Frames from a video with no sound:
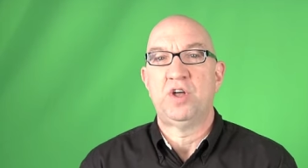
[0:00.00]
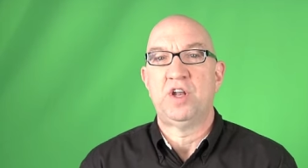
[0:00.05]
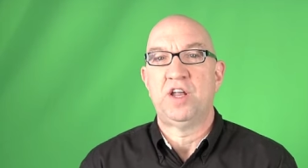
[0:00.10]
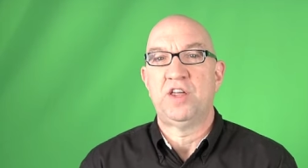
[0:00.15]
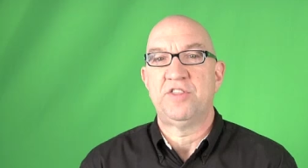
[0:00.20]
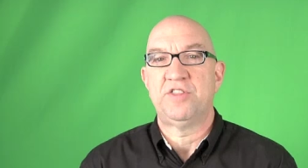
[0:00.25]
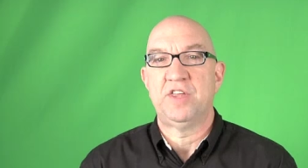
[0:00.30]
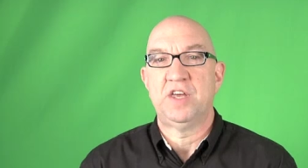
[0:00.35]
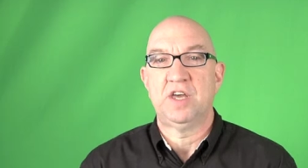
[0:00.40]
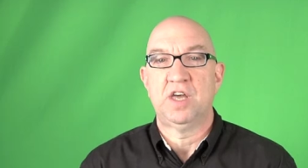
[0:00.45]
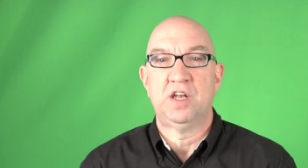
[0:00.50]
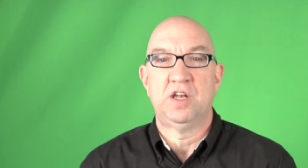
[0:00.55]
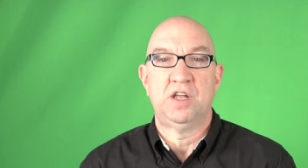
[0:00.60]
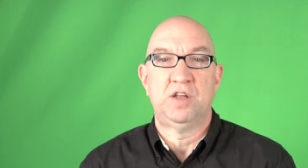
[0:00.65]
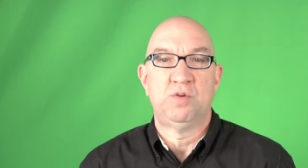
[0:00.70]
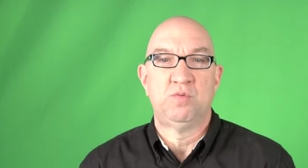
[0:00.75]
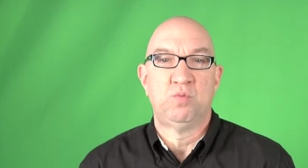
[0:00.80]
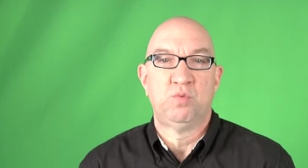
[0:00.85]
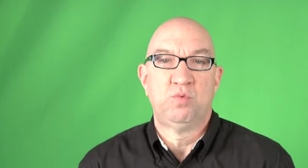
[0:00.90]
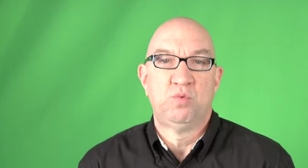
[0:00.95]
And
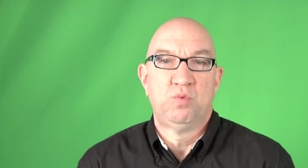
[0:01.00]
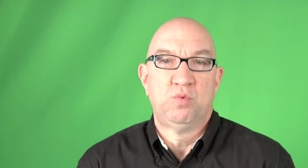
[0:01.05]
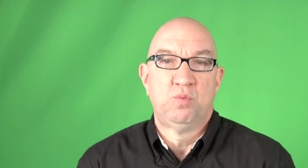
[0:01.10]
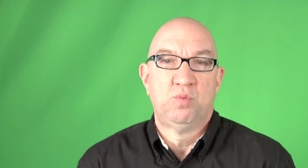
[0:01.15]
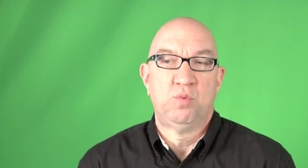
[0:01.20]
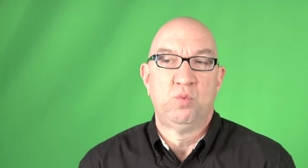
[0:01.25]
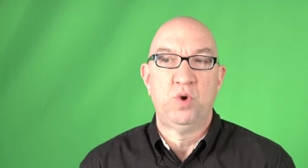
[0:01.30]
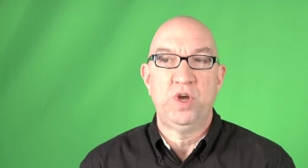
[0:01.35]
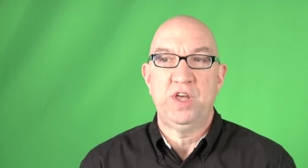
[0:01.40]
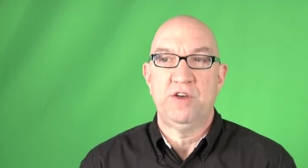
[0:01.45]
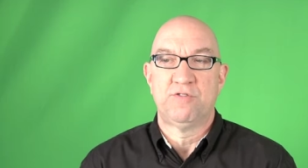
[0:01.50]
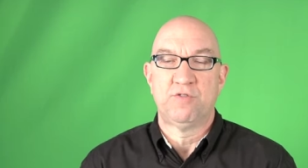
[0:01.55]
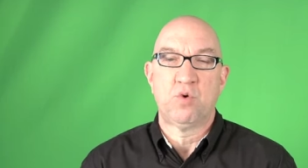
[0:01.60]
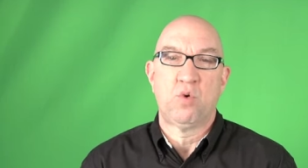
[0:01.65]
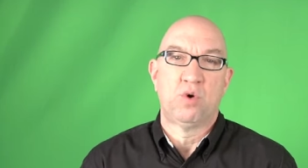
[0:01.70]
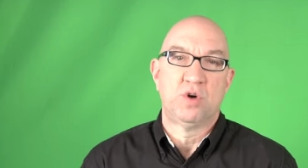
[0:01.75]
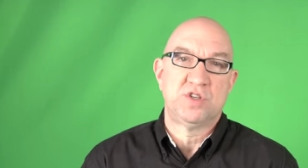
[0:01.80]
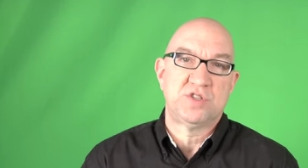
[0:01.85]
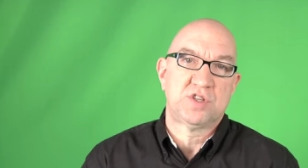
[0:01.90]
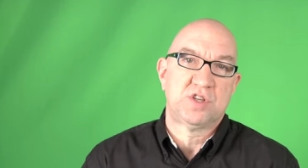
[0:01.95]
then we, of
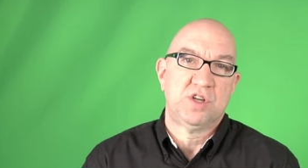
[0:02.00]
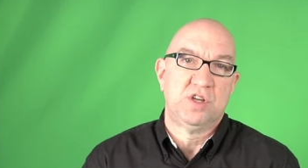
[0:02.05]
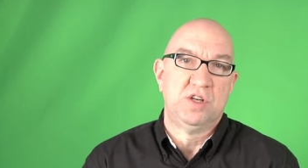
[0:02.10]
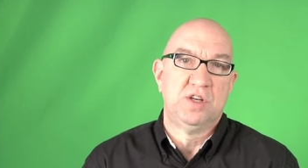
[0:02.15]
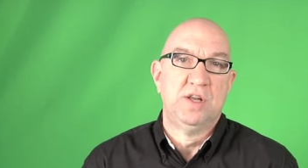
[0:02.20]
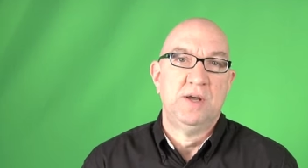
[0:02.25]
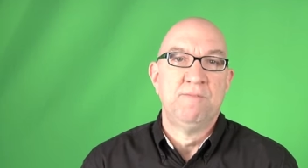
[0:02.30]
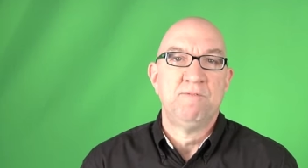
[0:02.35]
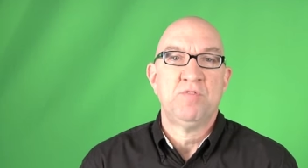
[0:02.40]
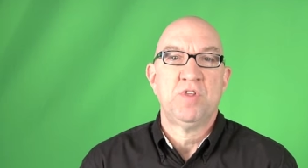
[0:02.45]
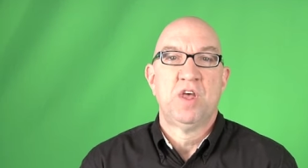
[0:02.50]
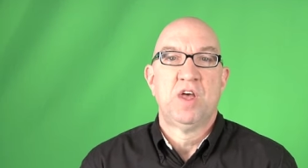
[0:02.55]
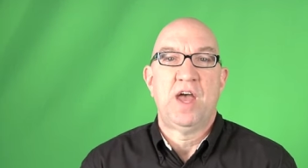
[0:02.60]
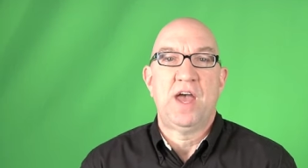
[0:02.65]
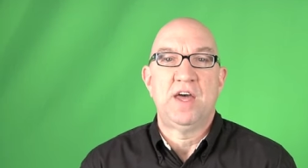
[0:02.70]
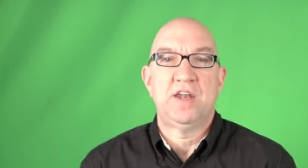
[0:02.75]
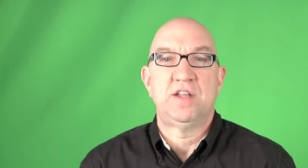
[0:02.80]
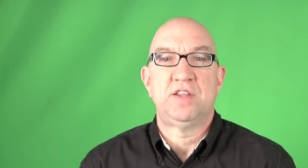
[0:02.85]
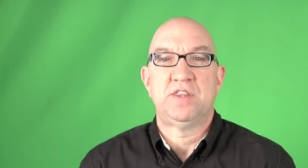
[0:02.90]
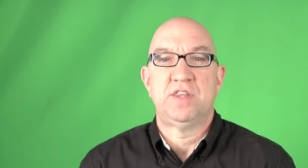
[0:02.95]
course, can
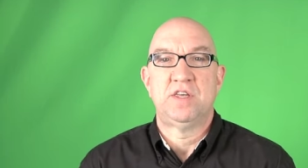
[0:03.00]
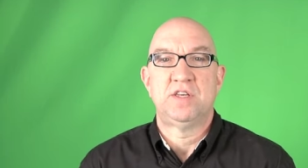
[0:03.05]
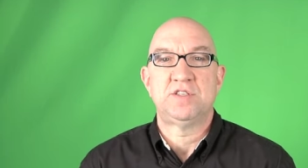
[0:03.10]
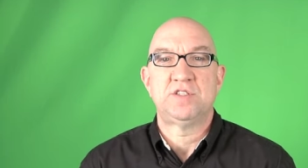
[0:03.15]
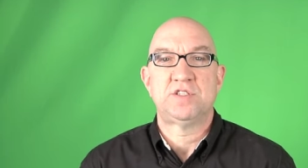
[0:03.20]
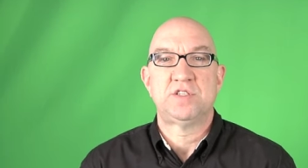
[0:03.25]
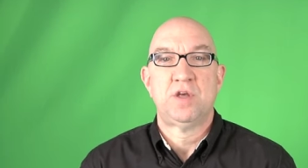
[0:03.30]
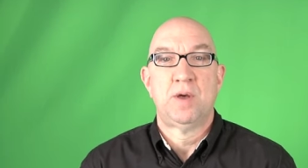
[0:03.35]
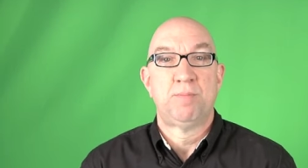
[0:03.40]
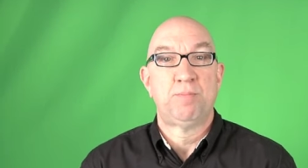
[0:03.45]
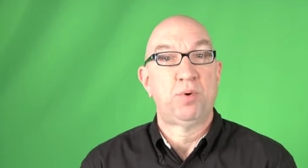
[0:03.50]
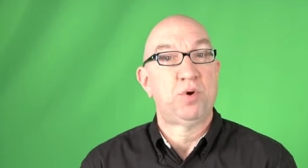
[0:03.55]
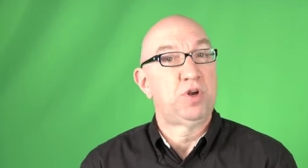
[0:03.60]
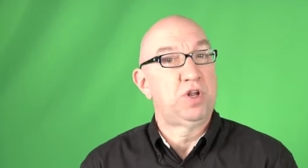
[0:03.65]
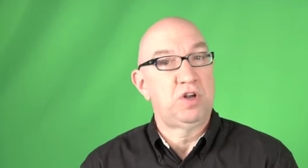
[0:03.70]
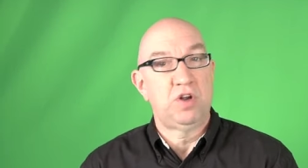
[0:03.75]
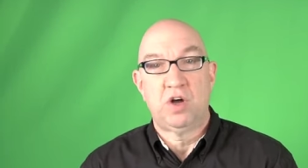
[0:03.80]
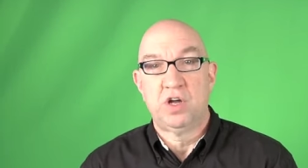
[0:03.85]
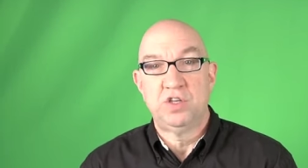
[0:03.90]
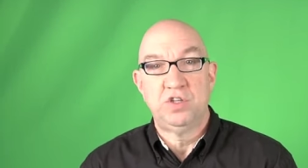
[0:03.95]
edit this,
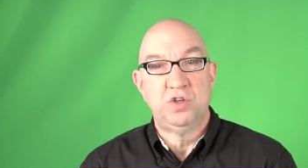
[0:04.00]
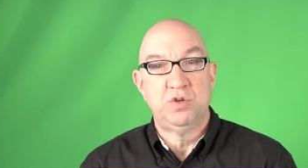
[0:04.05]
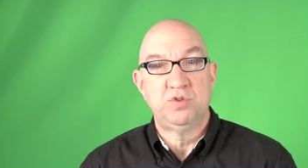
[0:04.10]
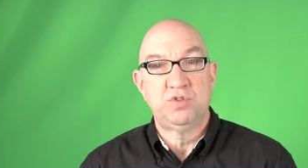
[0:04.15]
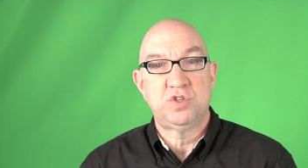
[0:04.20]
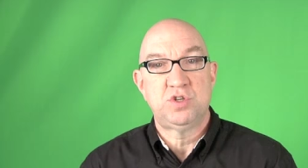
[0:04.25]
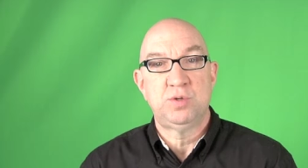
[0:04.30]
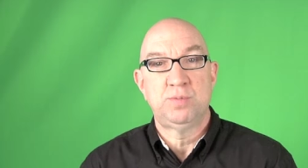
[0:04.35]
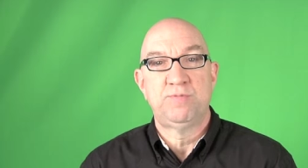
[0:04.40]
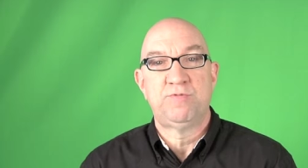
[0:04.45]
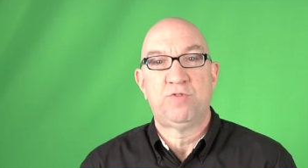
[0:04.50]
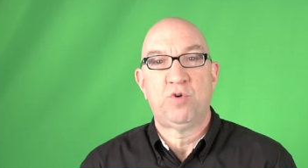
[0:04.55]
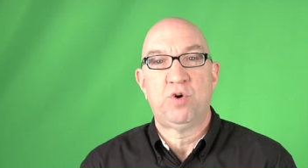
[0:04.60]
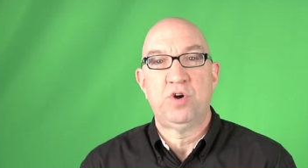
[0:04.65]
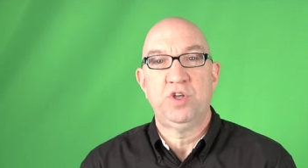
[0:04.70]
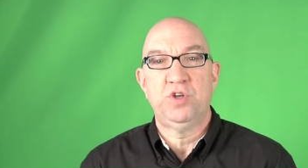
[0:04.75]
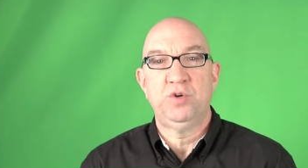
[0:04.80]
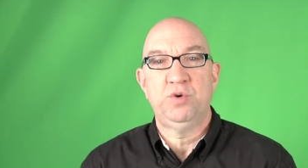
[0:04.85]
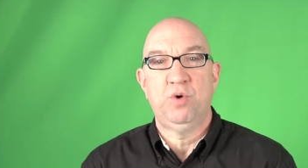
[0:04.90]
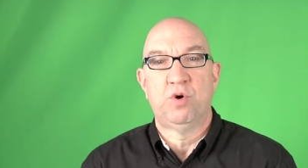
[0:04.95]
put it on YouTube
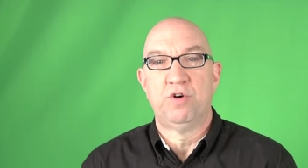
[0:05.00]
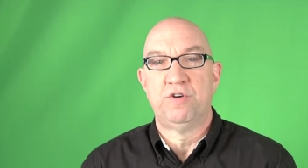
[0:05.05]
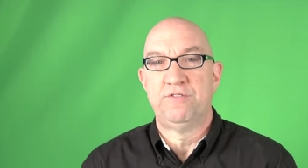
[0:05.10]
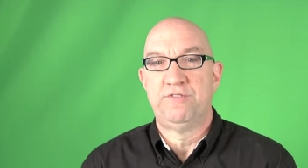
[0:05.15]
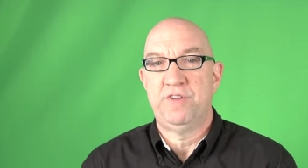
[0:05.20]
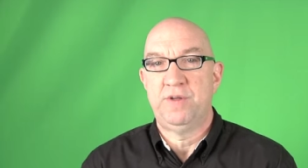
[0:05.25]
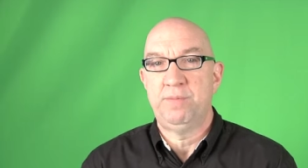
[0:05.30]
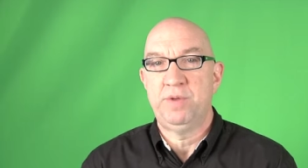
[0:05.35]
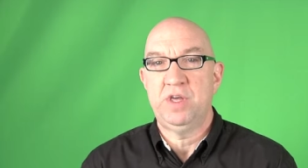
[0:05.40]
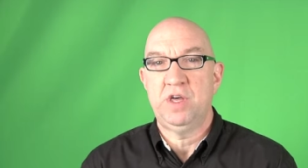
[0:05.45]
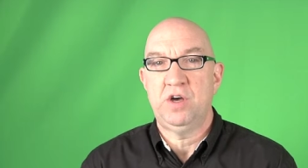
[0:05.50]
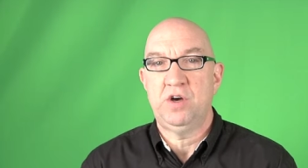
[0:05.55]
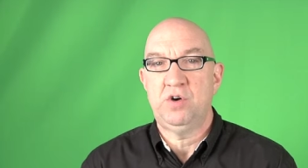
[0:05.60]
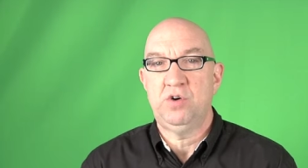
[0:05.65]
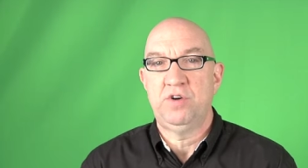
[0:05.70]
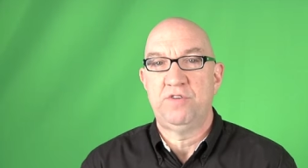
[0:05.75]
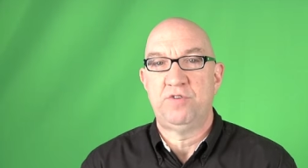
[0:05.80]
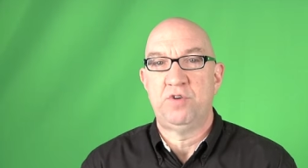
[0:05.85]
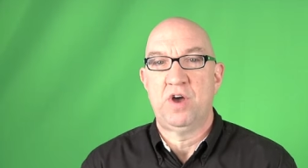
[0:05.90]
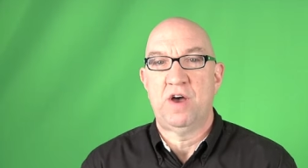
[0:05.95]
for you, or
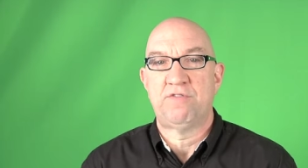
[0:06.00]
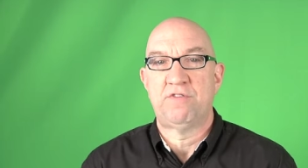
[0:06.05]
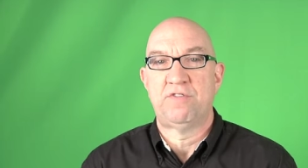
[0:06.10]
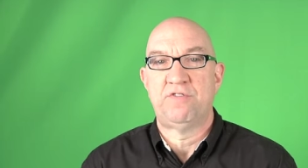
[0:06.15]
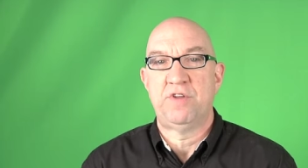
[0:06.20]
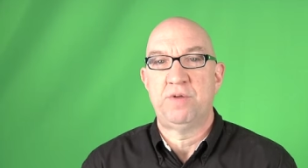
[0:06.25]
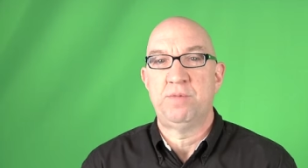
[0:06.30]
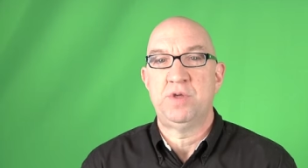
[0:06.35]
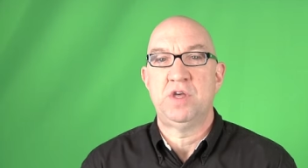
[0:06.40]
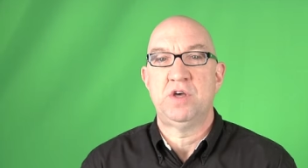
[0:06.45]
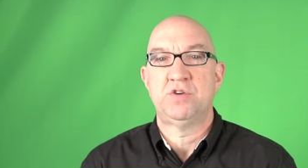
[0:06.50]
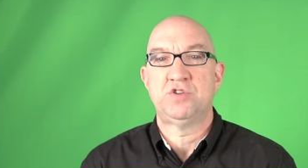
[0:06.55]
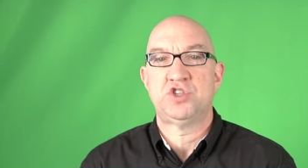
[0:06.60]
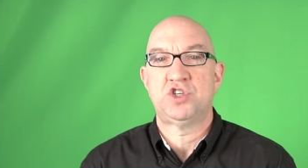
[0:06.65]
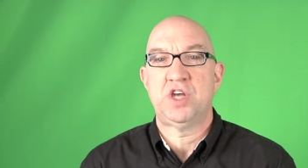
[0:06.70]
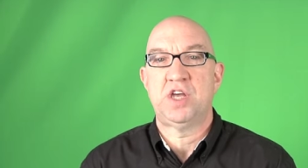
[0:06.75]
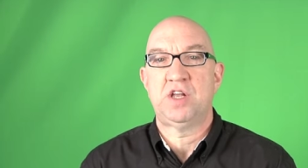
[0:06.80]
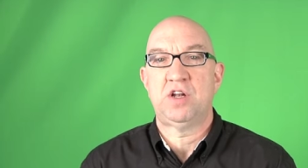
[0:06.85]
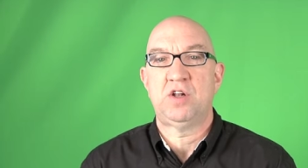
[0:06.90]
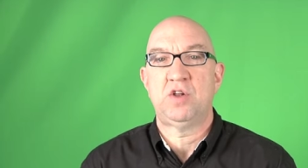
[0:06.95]
Vimeo if you have a Vimeo
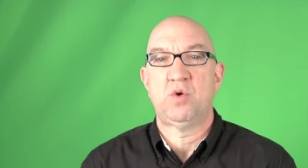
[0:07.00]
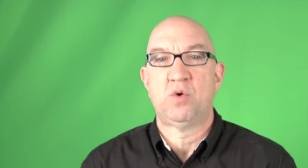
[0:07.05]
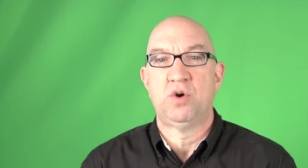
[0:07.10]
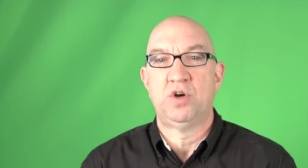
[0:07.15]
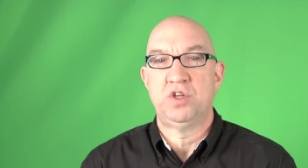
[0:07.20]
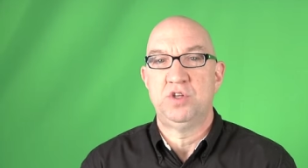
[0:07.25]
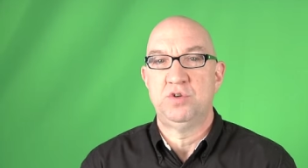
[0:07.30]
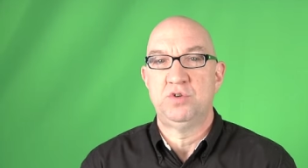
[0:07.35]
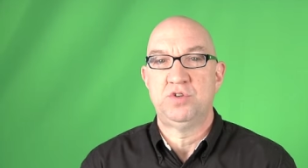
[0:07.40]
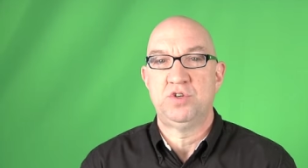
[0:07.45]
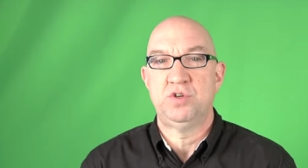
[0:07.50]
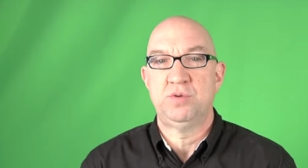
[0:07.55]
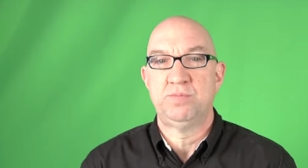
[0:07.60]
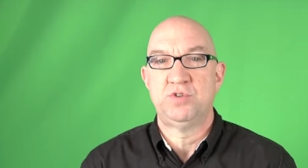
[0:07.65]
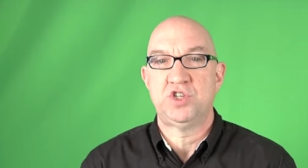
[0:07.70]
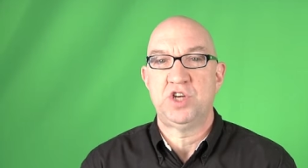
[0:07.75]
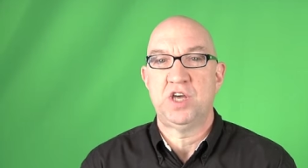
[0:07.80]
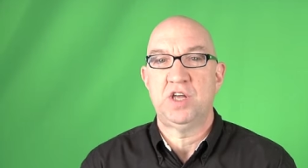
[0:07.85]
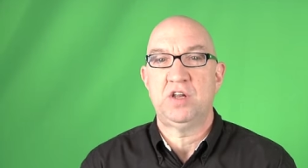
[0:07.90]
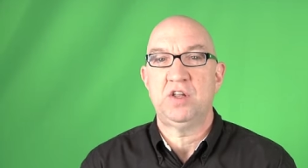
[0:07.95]
channel or a
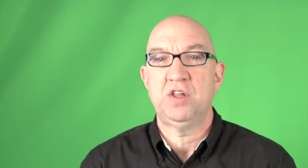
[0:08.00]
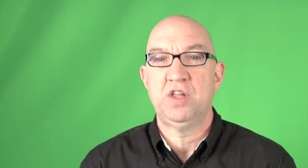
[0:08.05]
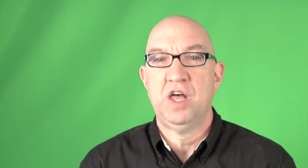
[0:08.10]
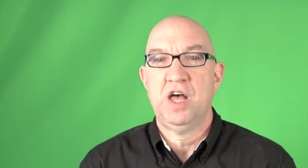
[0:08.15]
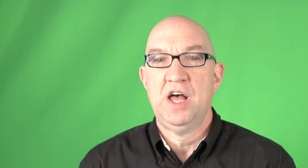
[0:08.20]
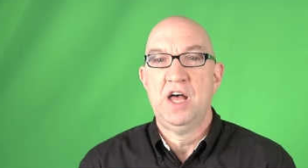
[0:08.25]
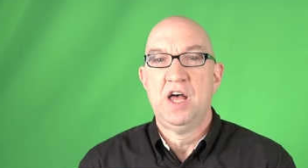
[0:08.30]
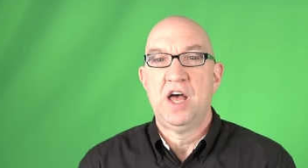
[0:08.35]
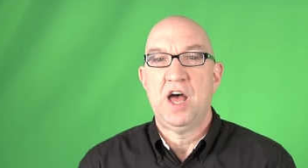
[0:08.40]
YouTube channel.